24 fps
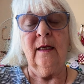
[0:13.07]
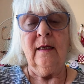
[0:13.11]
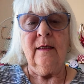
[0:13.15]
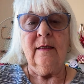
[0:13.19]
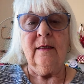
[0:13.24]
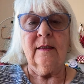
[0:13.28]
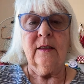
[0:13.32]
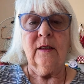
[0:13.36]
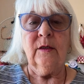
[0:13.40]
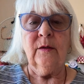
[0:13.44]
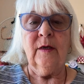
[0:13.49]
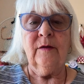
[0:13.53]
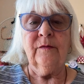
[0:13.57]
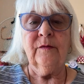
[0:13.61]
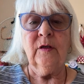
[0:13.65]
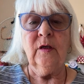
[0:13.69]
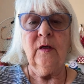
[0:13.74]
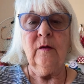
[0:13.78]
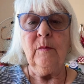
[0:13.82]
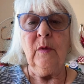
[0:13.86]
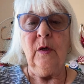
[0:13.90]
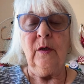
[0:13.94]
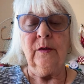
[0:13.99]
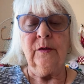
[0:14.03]
So I've
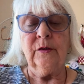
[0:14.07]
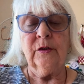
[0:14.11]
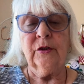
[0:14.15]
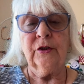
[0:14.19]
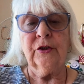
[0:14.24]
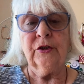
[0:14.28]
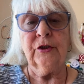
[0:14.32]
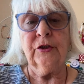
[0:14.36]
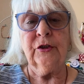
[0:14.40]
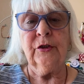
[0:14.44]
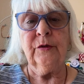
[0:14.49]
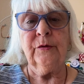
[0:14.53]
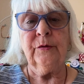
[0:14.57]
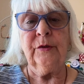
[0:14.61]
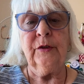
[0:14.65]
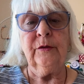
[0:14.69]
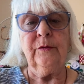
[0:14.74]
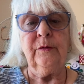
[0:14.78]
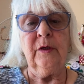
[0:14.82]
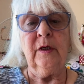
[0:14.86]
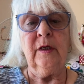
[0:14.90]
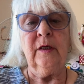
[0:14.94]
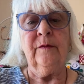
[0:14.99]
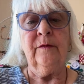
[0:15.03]
come on to show
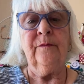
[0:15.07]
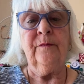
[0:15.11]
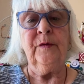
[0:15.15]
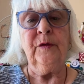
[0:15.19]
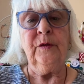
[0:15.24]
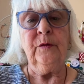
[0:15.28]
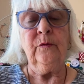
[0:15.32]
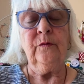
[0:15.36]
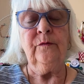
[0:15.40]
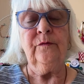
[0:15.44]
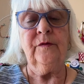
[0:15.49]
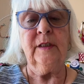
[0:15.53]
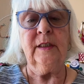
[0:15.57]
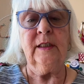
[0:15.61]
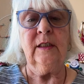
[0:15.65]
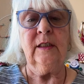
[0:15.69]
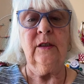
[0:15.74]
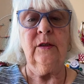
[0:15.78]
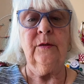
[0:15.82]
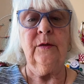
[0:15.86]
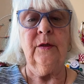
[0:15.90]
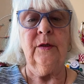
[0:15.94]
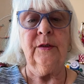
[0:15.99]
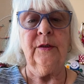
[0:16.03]
you a new
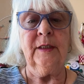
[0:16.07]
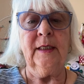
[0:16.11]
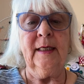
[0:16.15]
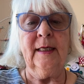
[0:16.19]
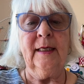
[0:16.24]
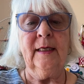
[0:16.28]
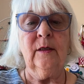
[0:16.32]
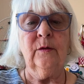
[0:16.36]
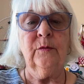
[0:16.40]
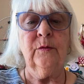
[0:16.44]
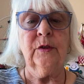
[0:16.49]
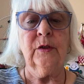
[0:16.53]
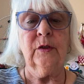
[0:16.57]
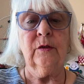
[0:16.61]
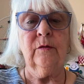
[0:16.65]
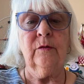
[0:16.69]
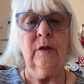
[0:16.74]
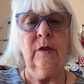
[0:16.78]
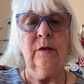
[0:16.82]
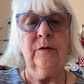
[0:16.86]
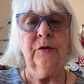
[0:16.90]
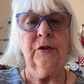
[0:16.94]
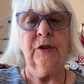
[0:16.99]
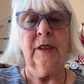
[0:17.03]
video on how to
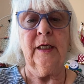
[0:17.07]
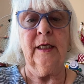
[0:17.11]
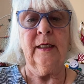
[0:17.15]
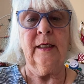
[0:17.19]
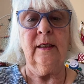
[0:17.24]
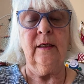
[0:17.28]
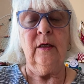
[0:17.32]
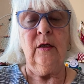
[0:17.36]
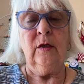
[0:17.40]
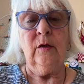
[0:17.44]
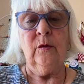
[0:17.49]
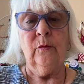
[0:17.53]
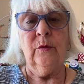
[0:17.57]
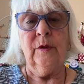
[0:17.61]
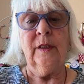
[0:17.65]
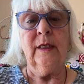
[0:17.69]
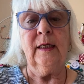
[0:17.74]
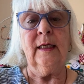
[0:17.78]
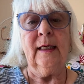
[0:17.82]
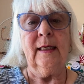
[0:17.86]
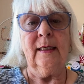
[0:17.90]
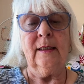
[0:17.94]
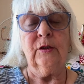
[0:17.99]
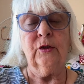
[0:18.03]
crochet with
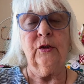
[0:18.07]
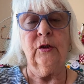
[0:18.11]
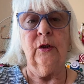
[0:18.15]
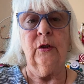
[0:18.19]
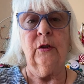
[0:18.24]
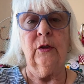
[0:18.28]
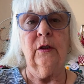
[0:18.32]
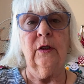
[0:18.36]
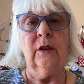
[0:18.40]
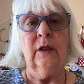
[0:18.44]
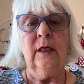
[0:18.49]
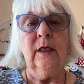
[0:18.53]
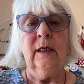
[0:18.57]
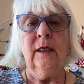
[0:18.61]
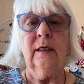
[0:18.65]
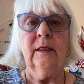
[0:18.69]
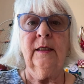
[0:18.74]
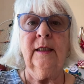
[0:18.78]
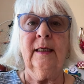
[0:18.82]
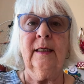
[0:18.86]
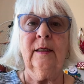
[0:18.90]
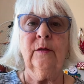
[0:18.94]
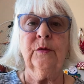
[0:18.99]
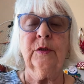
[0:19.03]
a latch hook
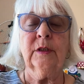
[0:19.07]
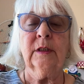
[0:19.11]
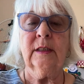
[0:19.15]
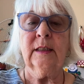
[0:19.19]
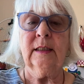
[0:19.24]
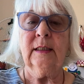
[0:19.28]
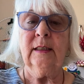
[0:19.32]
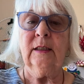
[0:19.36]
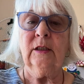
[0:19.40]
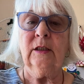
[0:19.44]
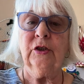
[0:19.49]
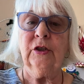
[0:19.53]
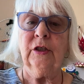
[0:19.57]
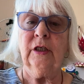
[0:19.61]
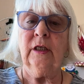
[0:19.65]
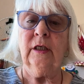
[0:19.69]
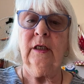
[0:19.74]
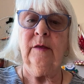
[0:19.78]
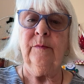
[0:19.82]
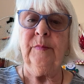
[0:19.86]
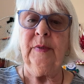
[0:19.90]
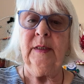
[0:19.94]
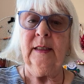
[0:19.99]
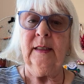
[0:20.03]
and how to teach
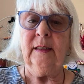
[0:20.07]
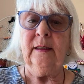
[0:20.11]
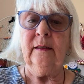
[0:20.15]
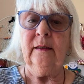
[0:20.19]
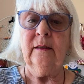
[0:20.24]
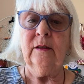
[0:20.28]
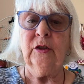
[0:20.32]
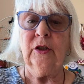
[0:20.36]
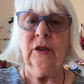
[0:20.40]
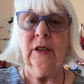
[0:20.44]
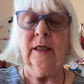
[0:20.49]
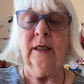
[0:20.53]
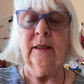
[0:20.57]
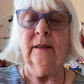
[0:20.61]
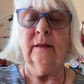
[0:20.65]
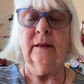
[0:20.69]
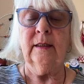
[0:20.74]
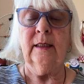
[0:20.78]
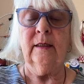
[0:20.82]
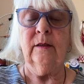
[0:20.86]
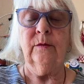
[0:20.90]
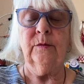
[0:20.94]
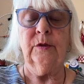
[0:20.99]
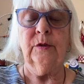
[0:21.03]
a beginner child
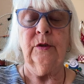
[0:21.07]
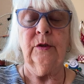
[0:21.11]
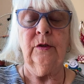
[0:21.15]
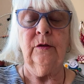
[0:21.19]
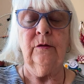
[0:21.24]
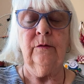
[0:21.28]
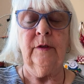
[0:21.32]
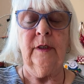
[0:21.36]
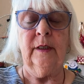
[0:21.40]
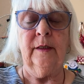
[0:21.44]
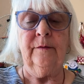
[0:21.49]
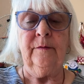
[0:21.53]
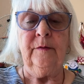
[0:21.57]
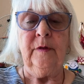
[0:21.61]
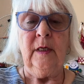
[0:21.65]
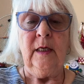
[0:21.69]
how to do it.